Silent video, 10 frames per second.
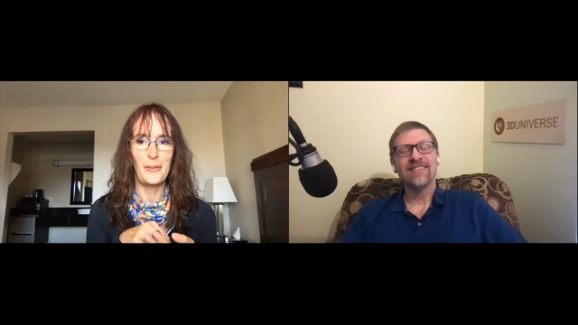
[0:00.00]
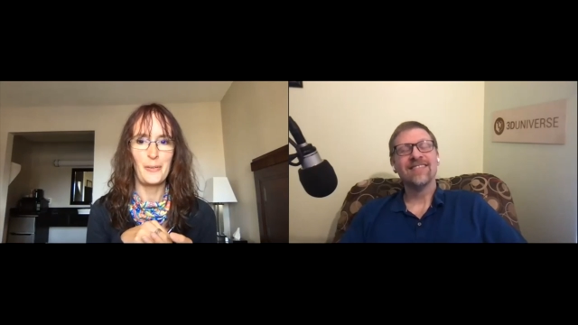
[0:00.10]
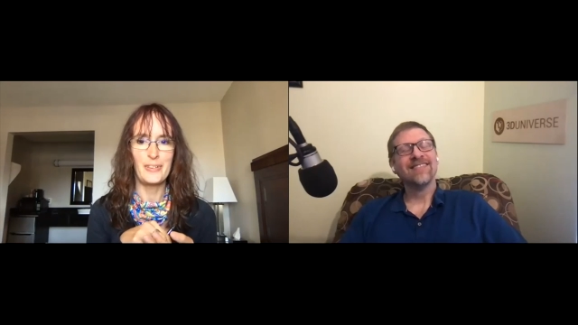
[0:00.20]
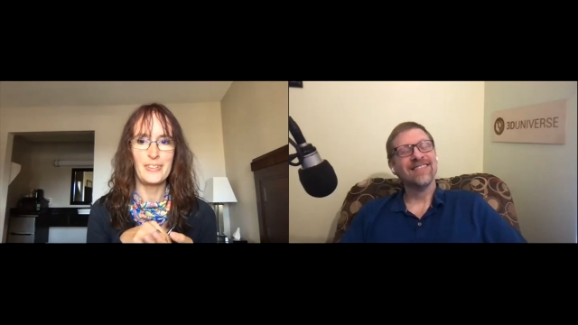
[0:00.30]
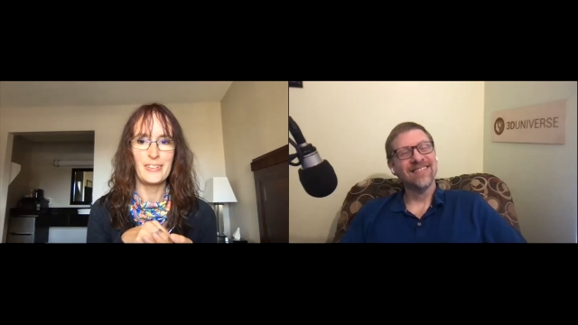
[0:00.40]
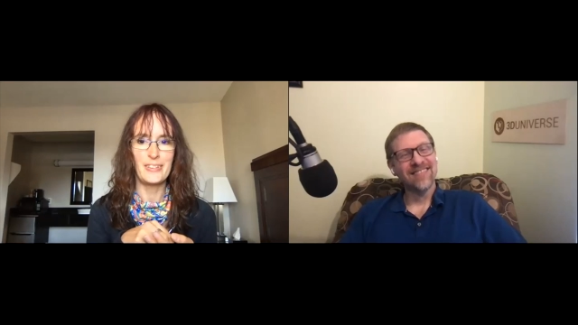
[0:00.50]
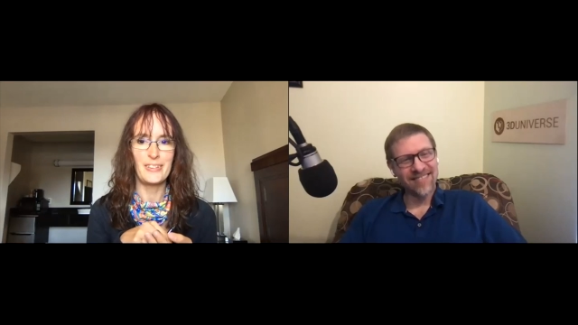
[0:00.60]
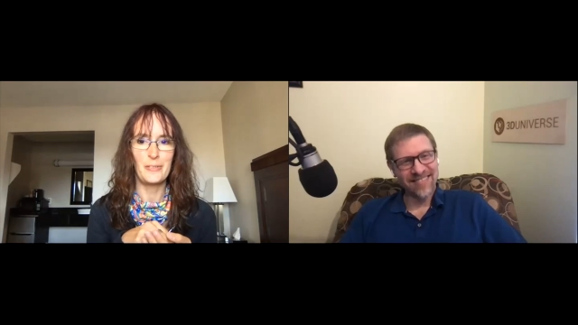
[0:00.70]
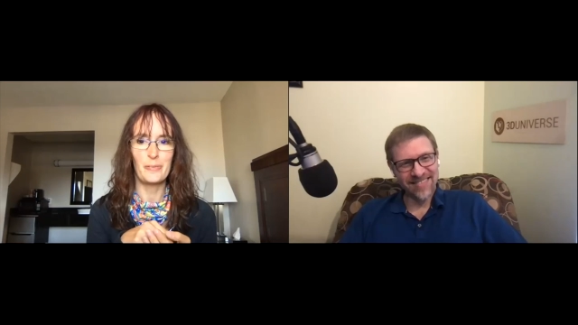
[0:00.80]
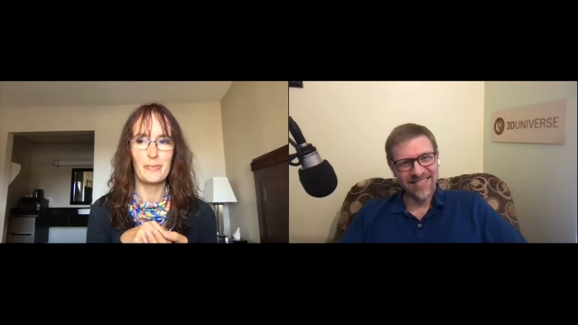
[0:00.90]
Speaker 1: until
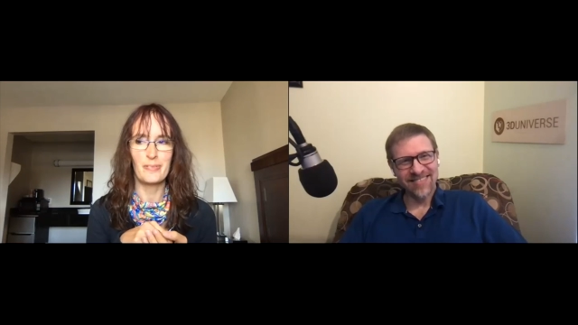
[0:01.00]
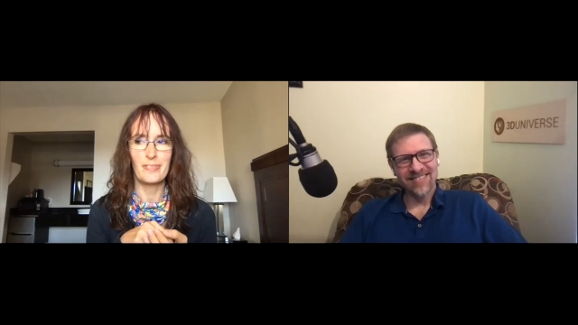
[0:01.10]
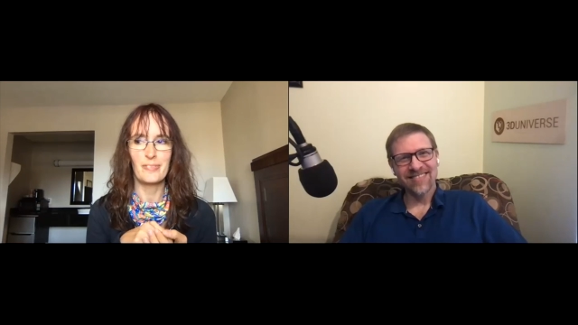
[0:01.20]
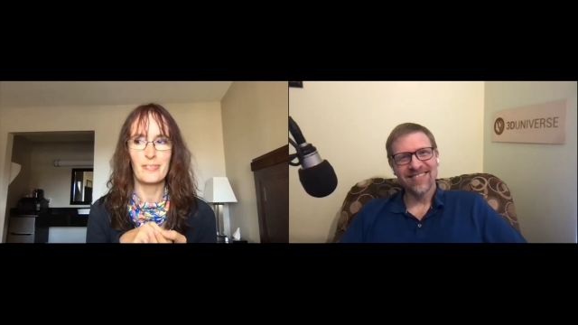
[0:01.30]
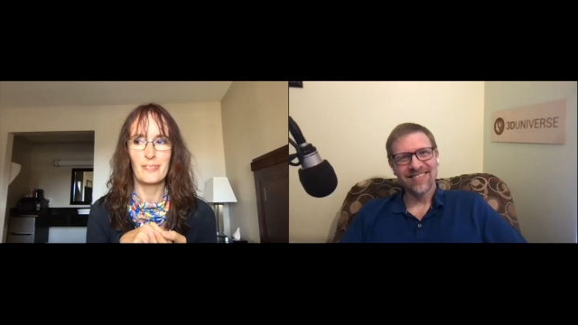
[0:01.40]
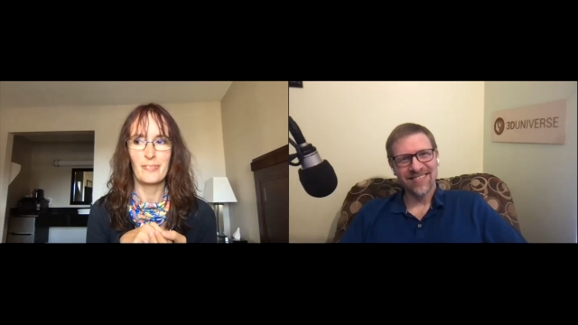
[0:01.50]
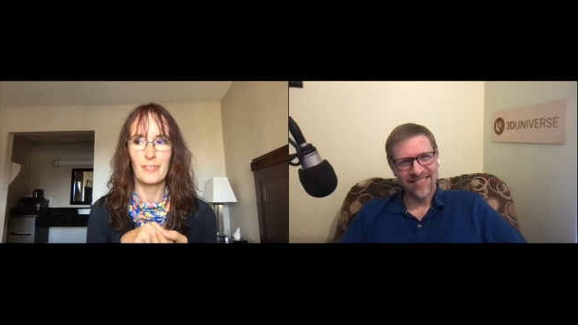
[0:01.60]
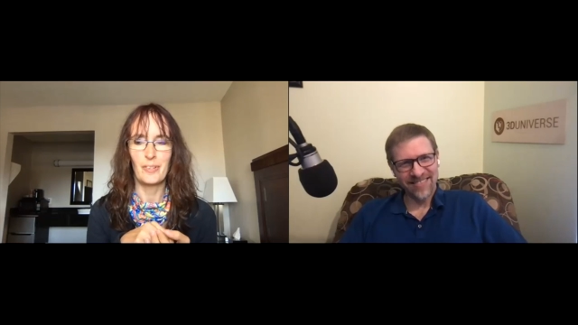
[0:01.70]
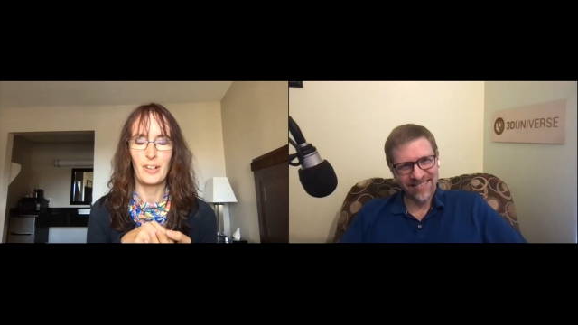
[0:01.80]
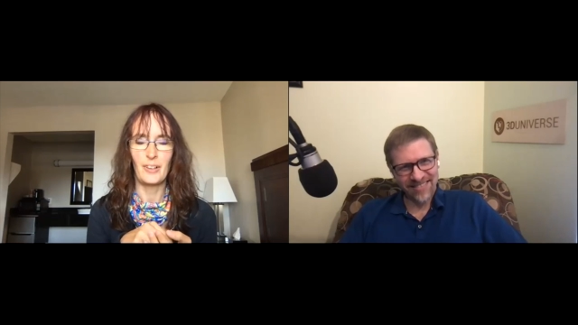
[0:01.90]
you've
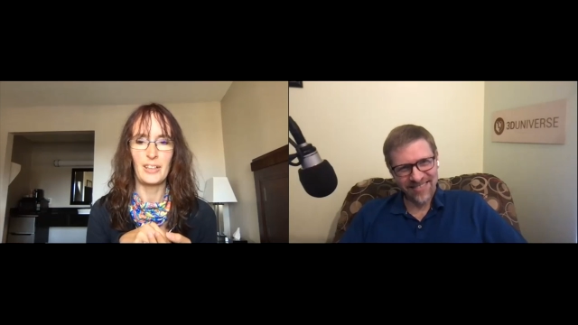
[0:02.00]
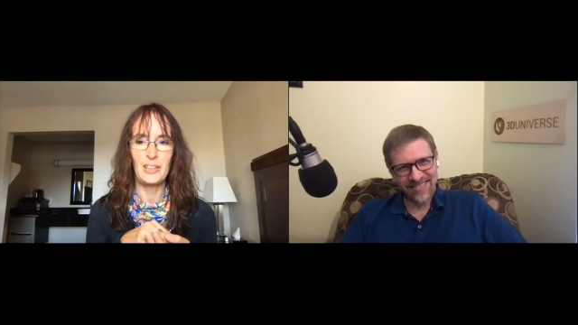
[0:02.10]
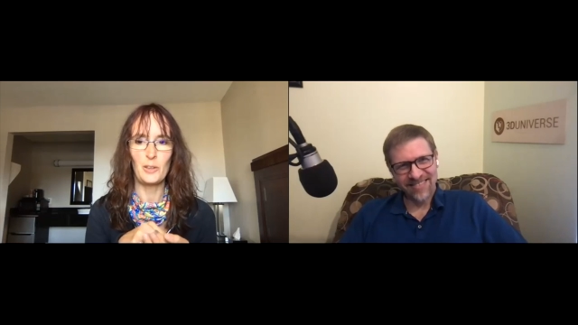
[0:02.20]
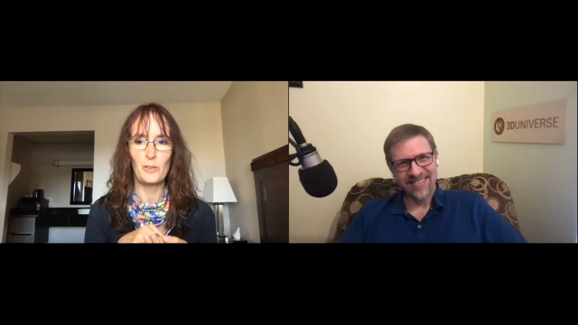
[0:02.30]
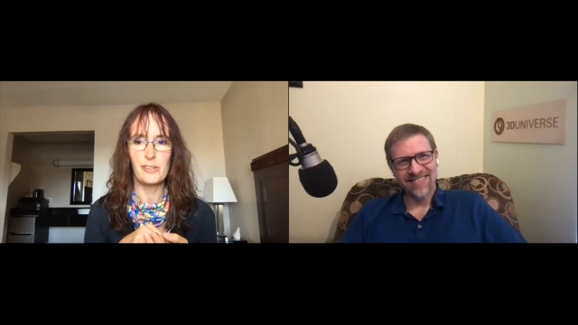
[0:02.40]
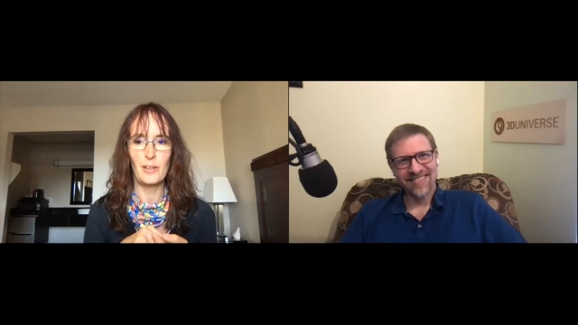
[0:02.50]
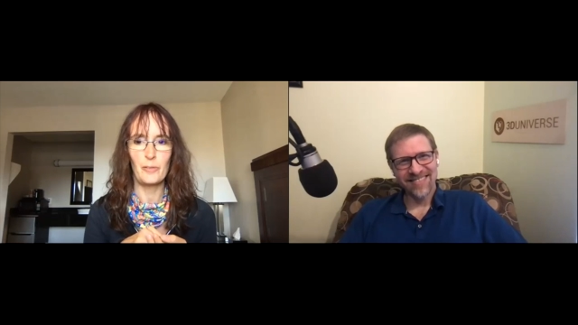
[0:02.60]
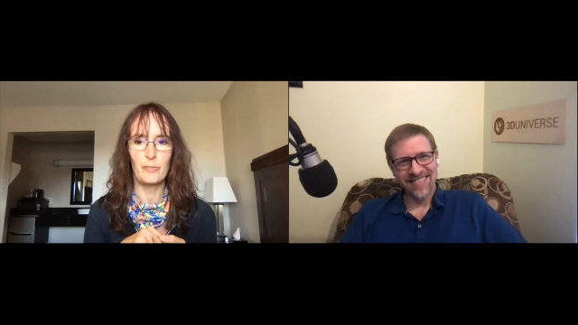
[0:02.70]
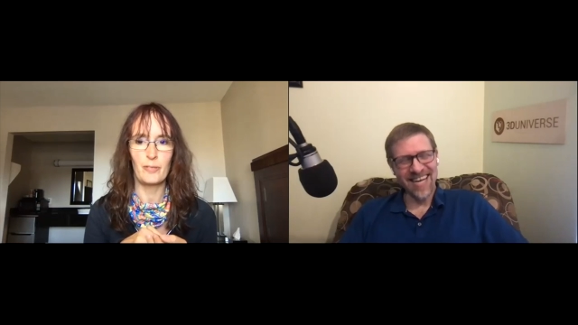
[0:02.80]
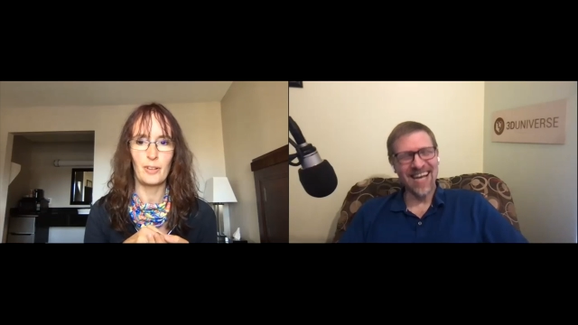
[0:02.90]
cleaned yourself
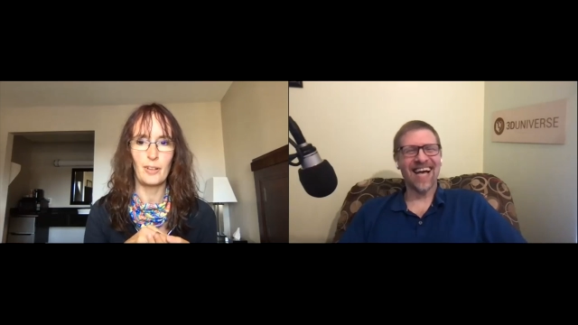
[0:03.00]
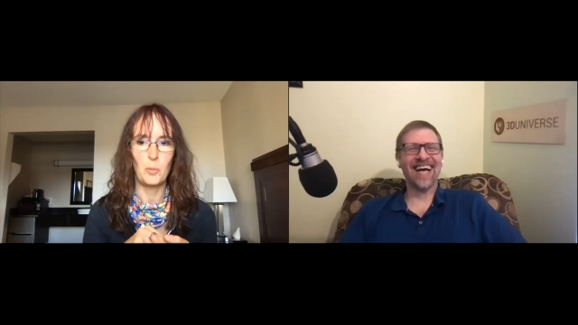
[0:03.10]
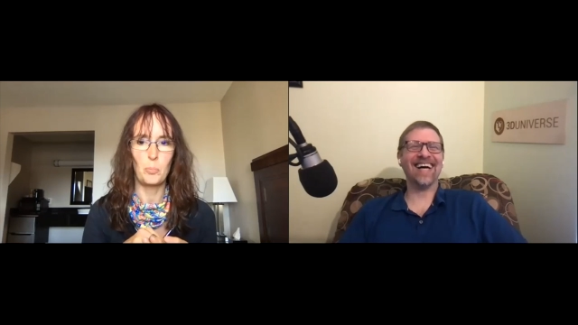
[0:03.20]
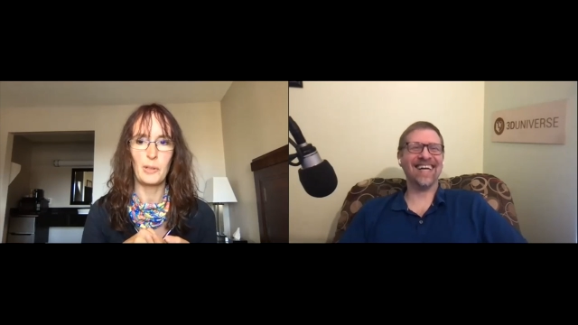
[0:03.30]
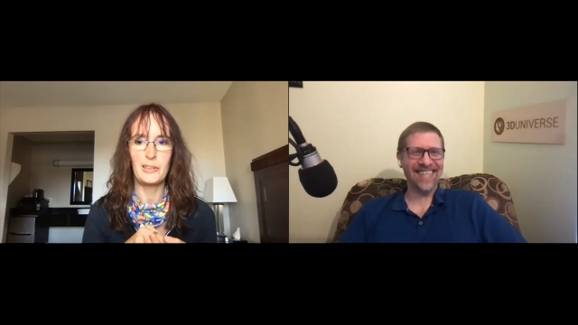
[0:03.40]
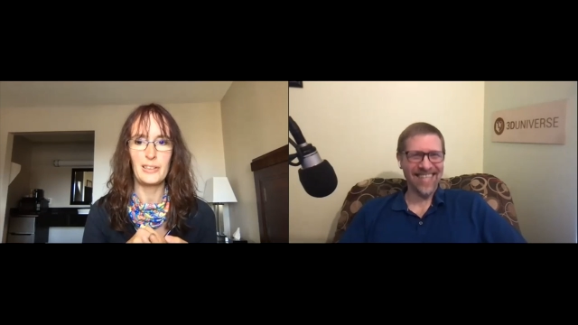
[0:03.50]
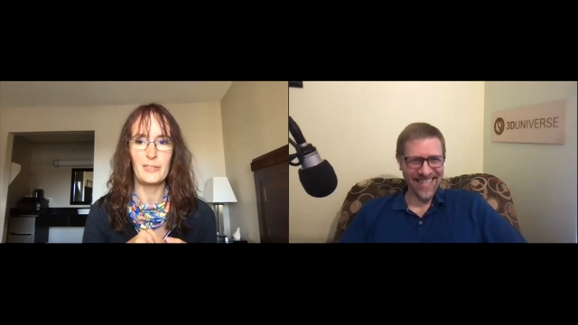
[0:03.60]
plenty of